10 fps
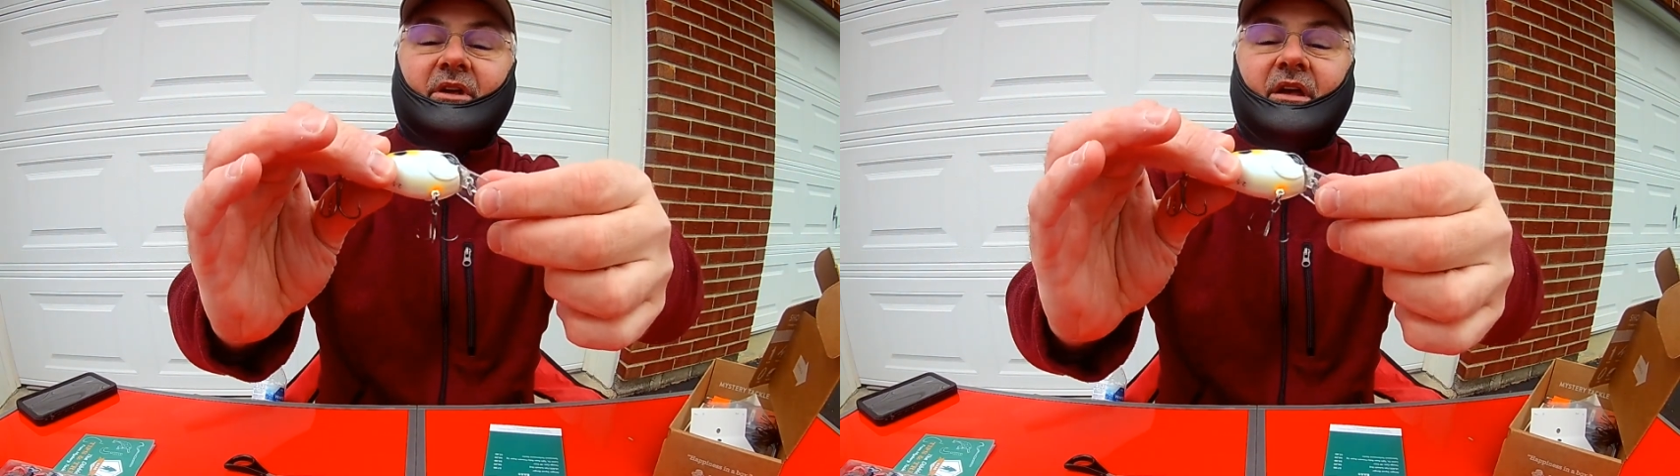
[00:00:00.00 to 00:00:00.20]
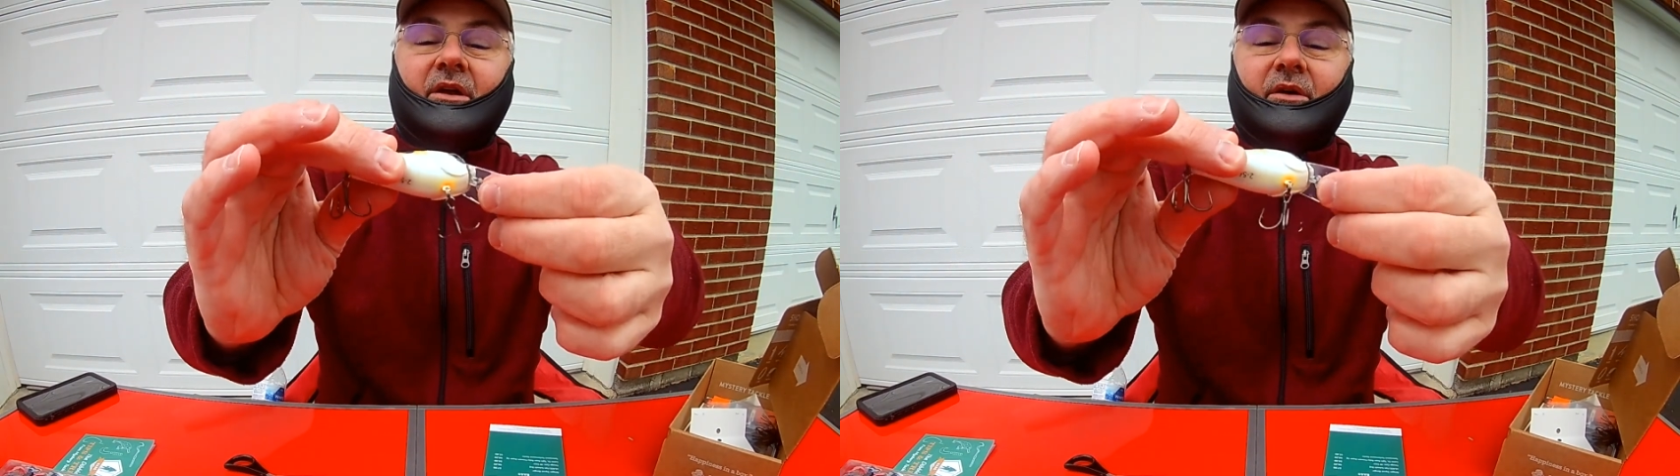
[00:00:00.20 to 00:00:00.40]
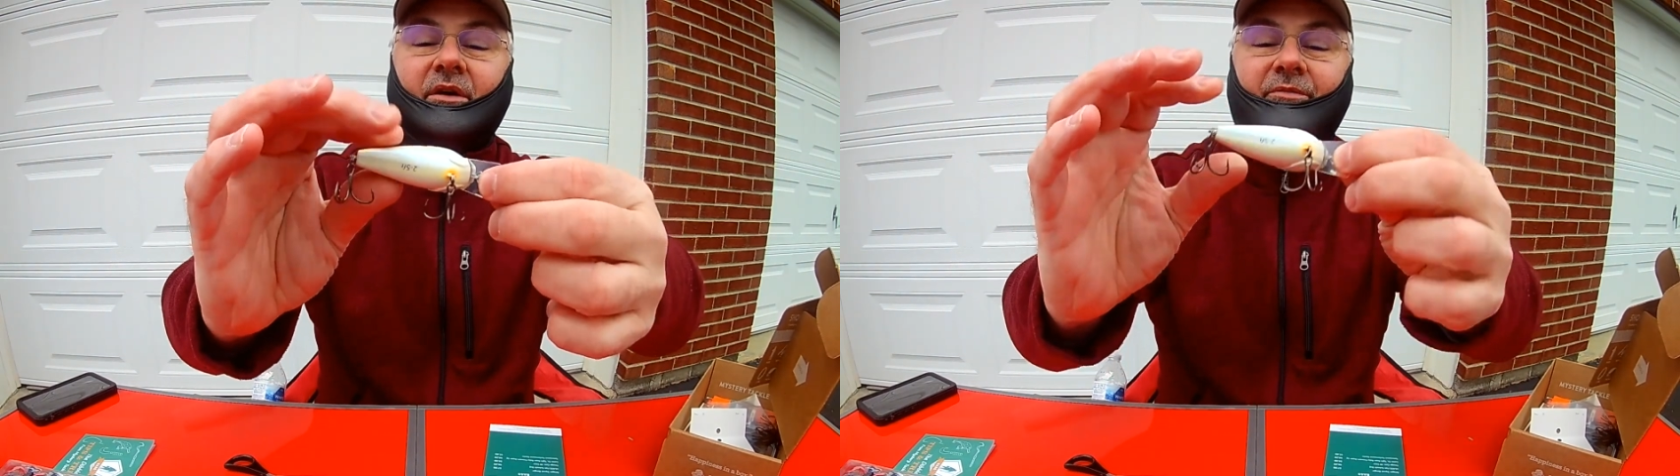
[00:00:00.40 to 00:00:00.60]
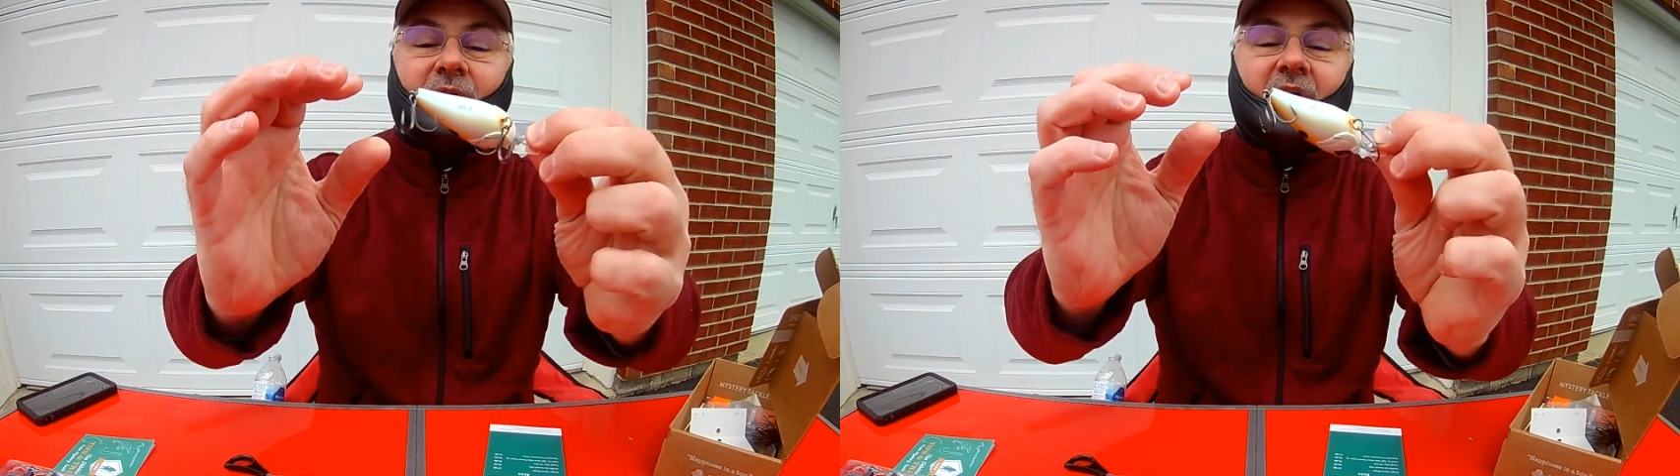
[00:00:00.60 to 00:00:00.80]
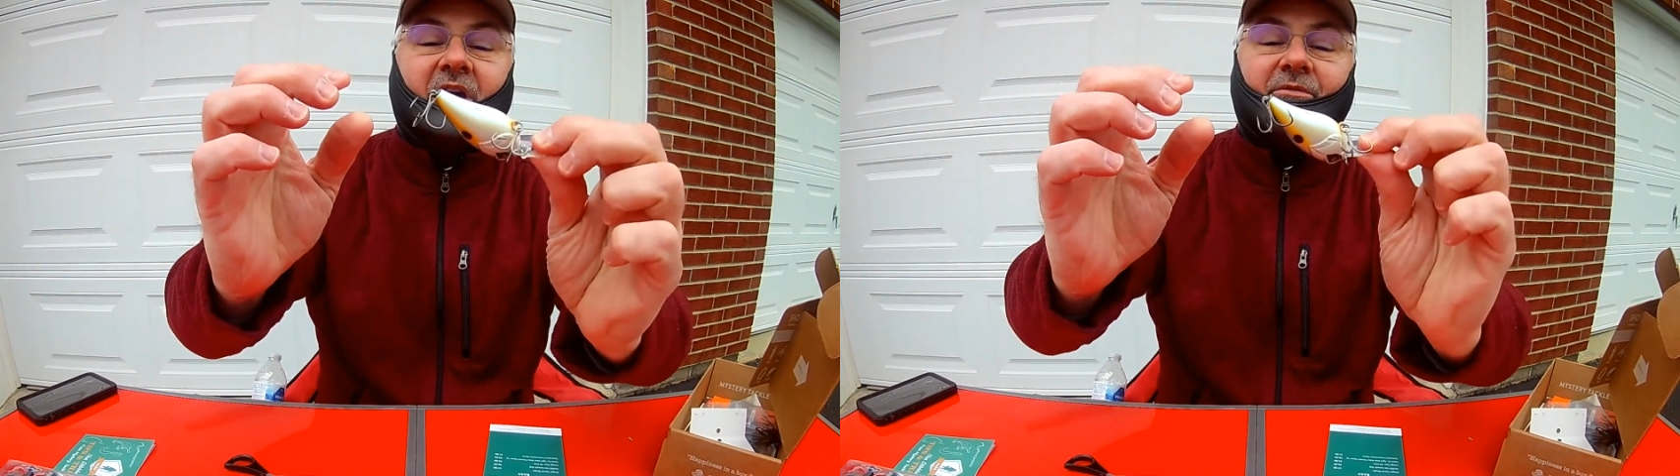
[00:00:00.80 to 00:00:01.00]
And if
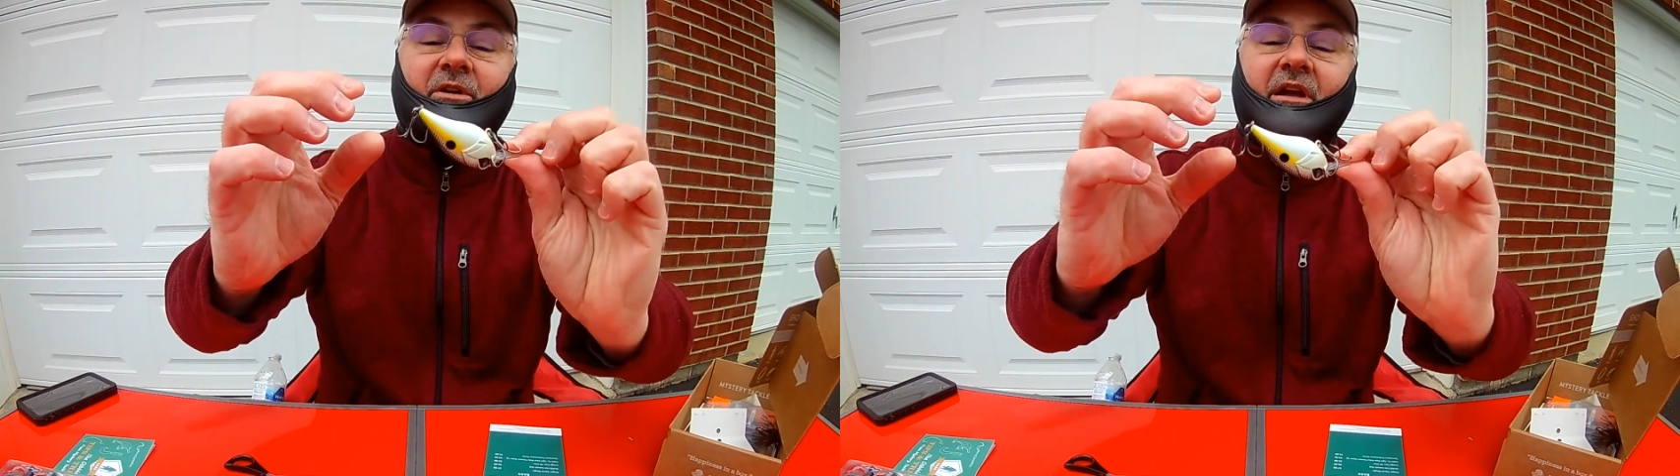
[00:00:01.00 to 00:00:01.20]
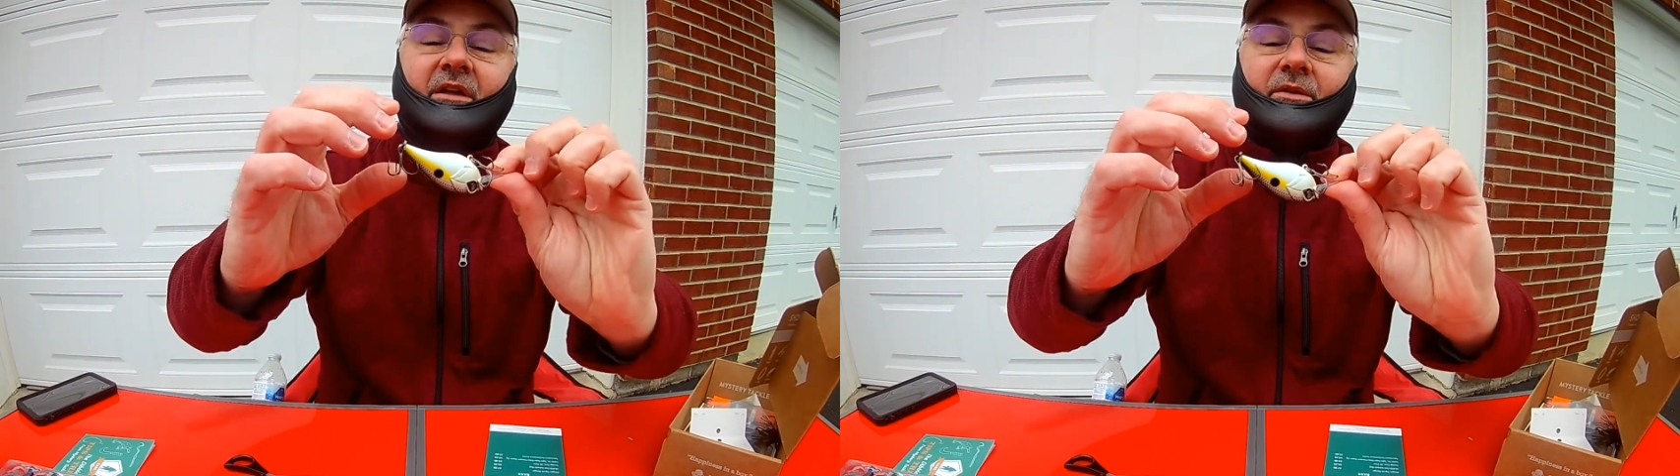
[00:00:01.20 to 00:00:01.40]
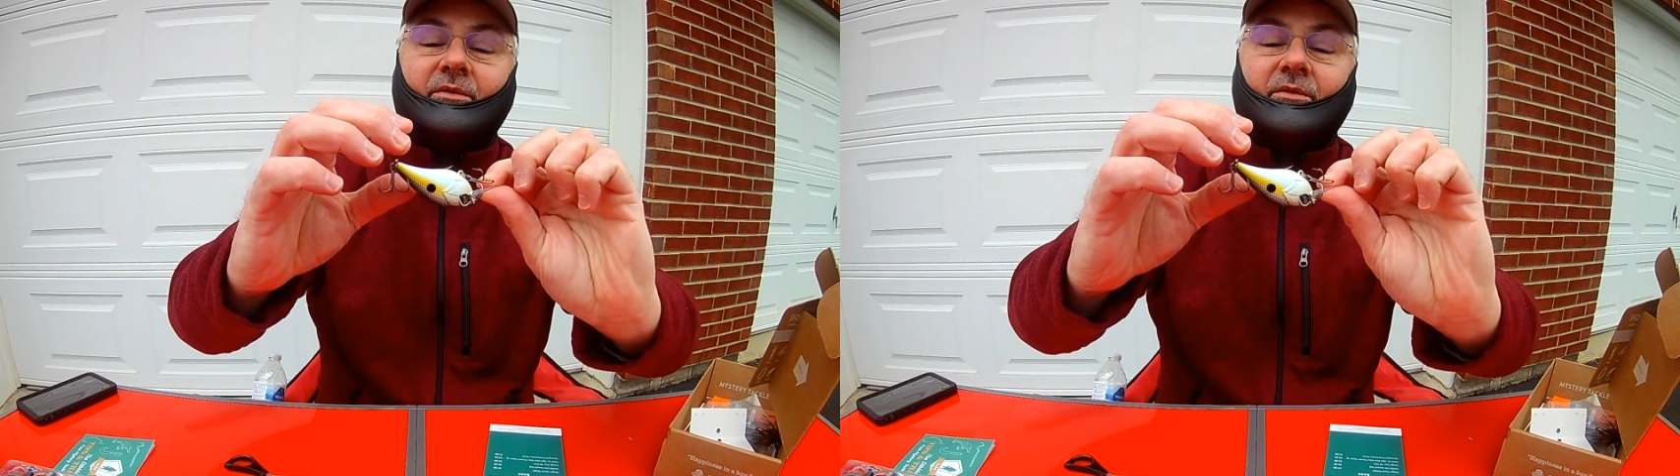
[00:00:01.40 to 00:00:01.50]
you ever get,